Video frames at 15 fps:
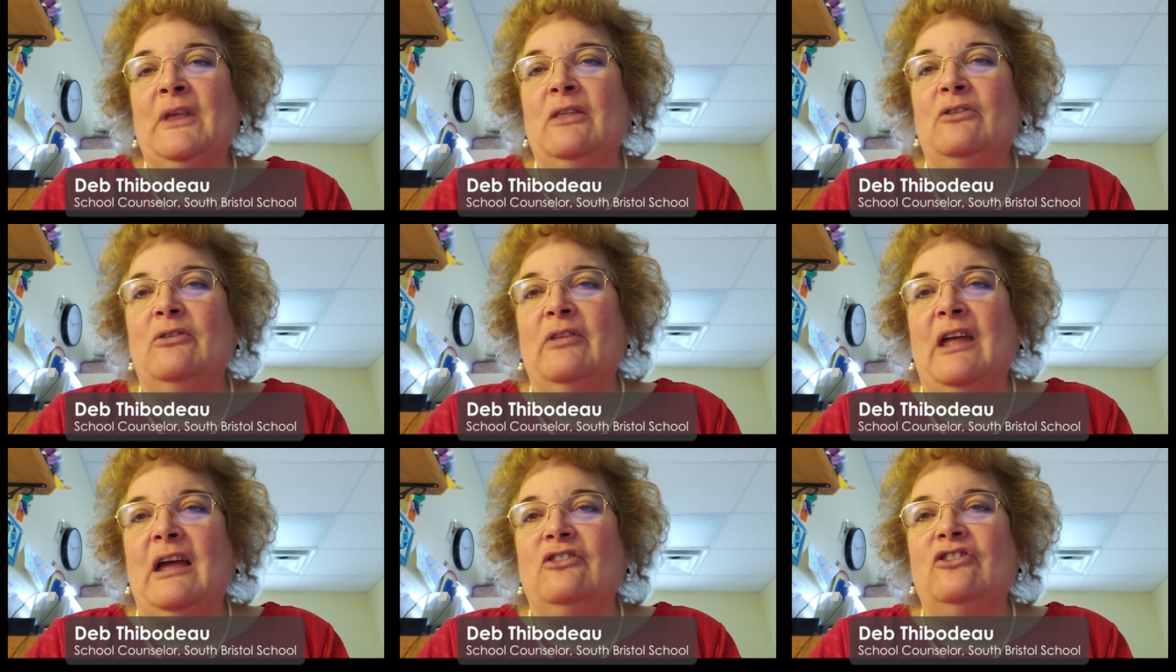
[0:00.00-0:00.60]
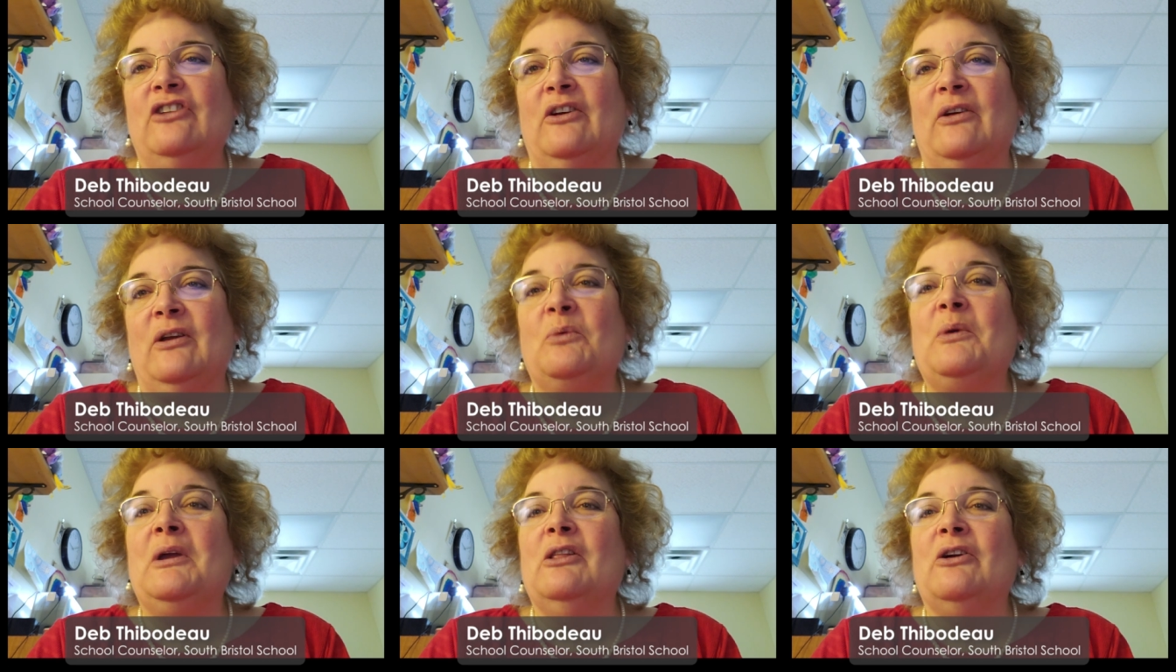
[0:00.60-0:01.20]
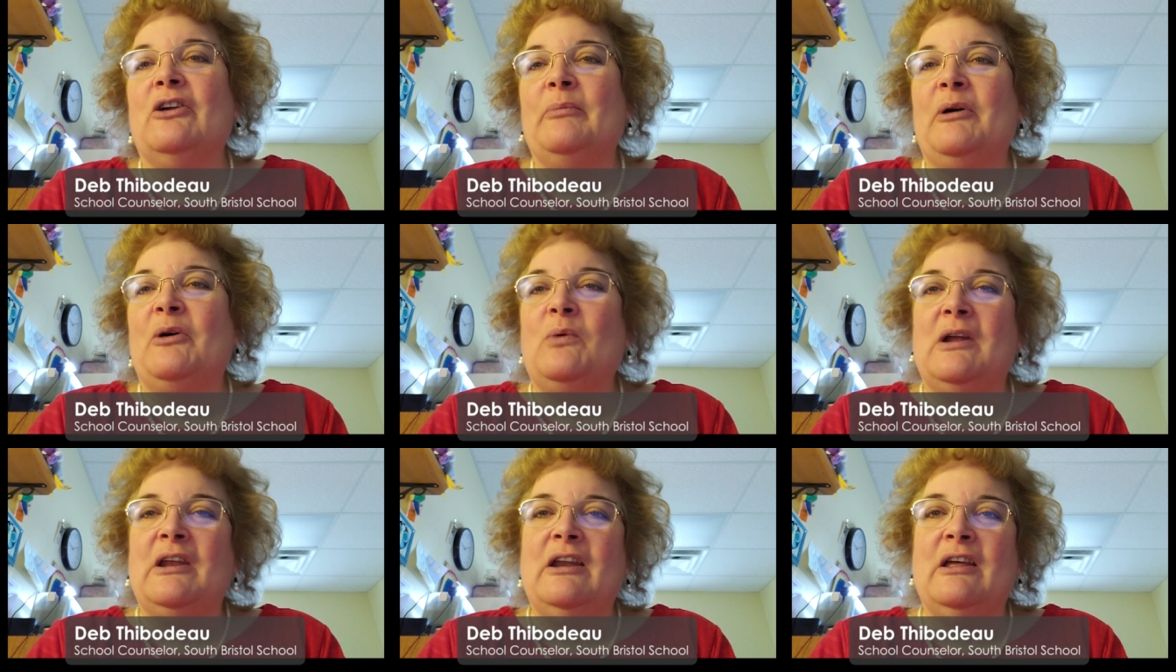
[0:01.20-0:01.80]
Through that sharing, we learn about
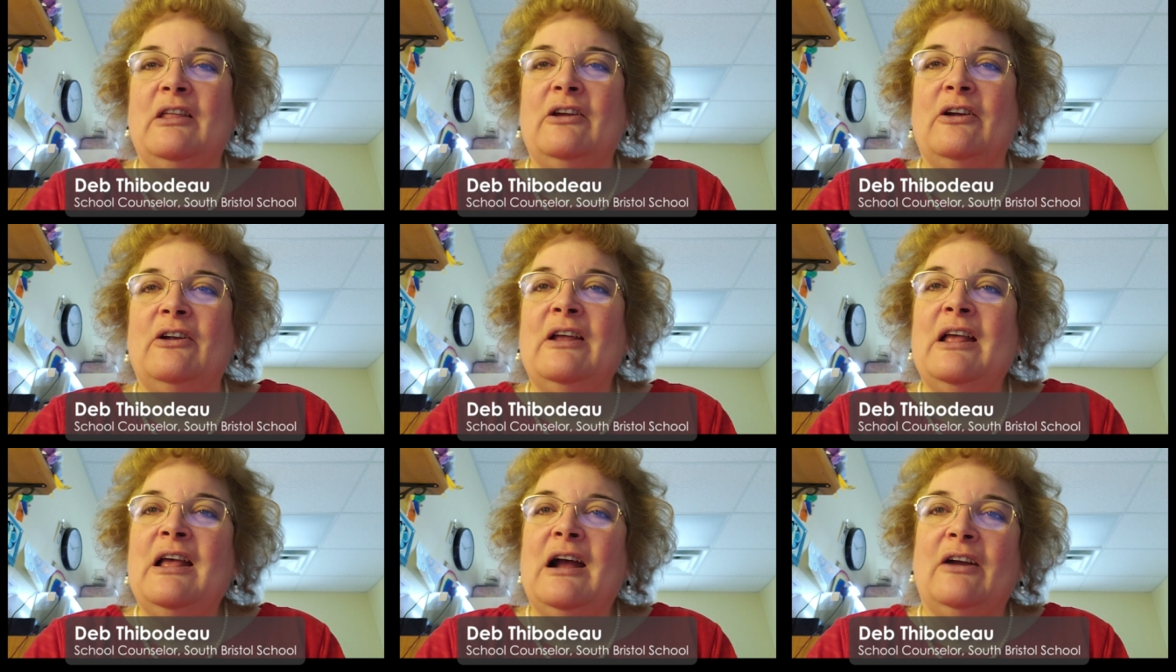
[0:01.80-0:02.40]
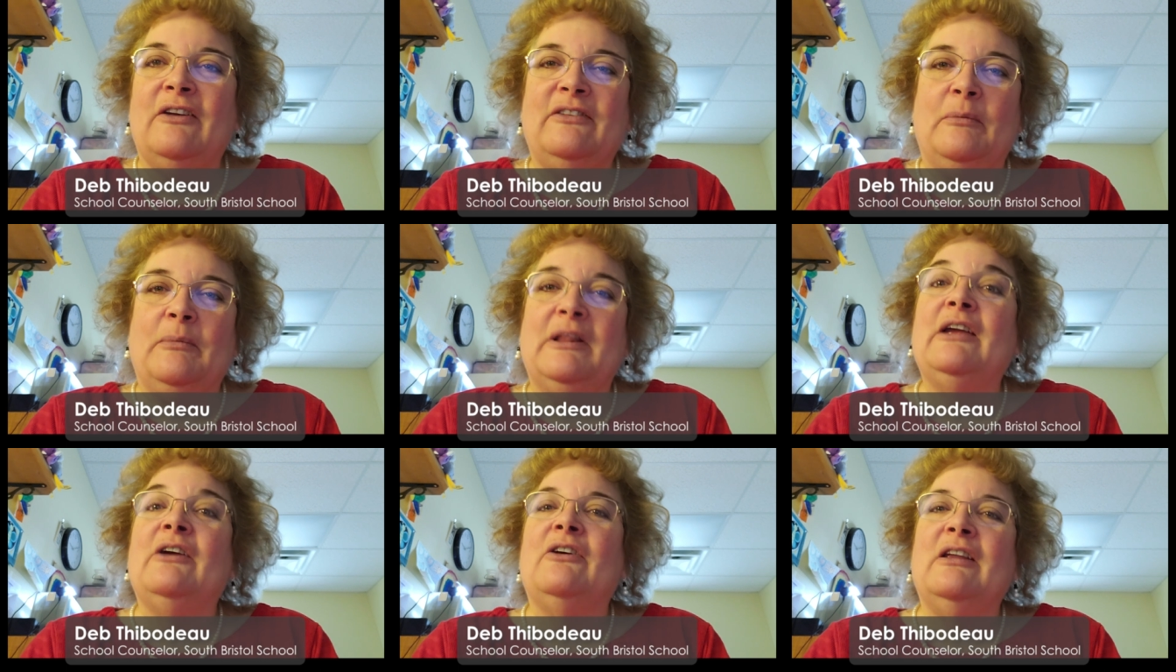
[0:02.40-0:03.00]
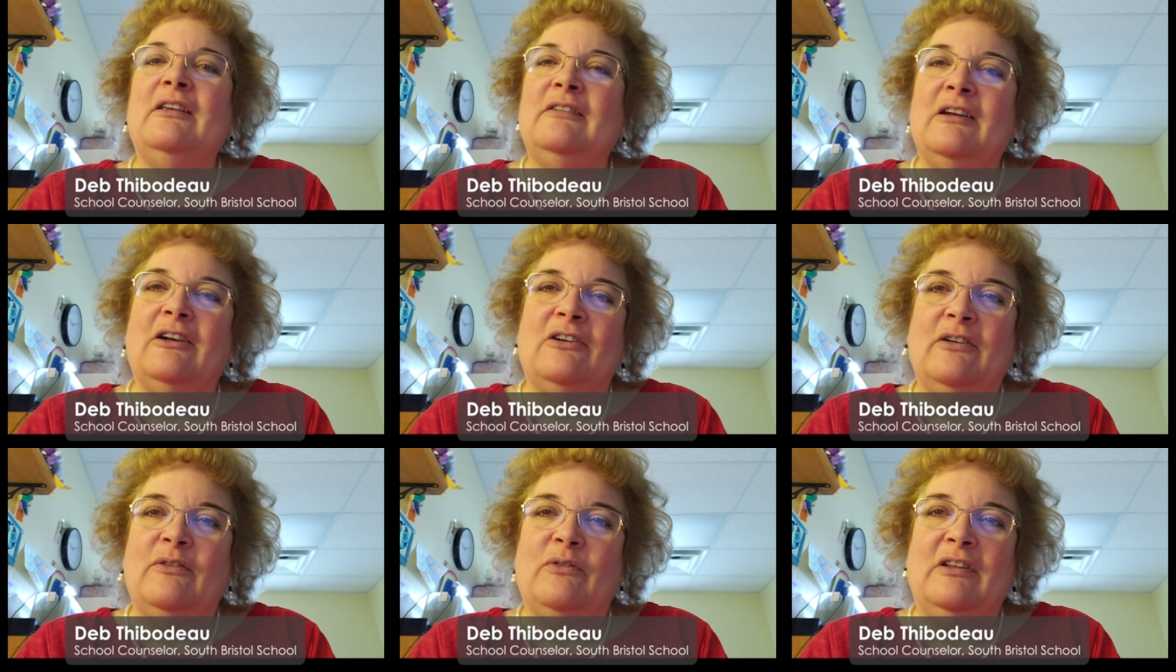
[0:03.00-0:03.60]
one another, our similarities and our
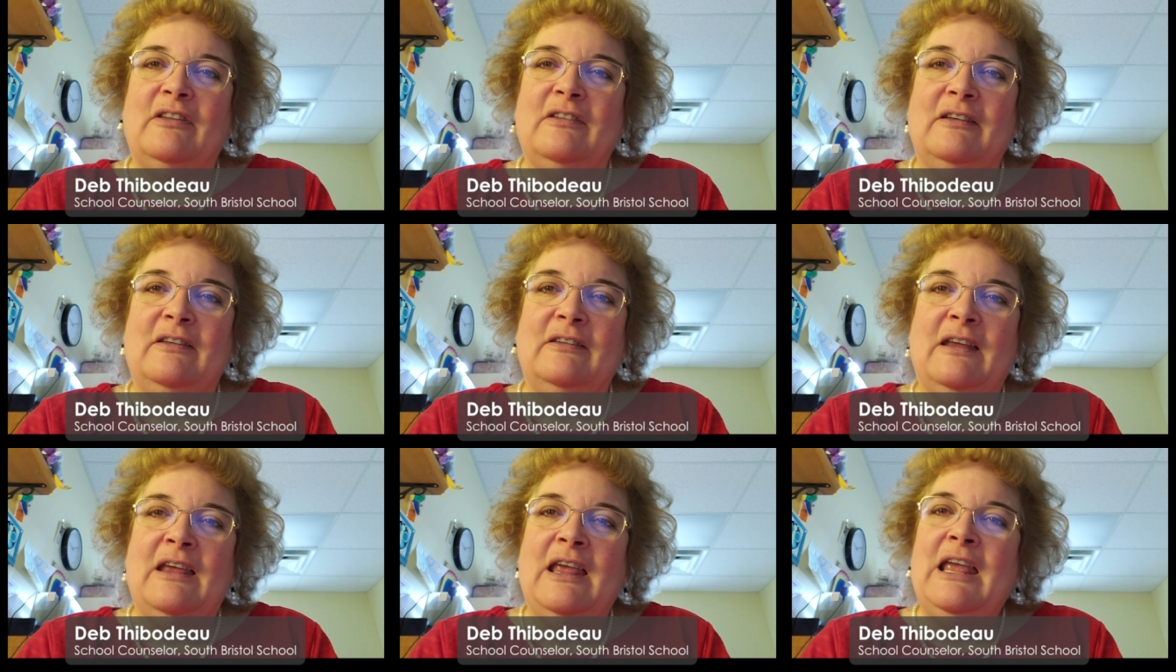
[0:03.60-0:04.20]
differences,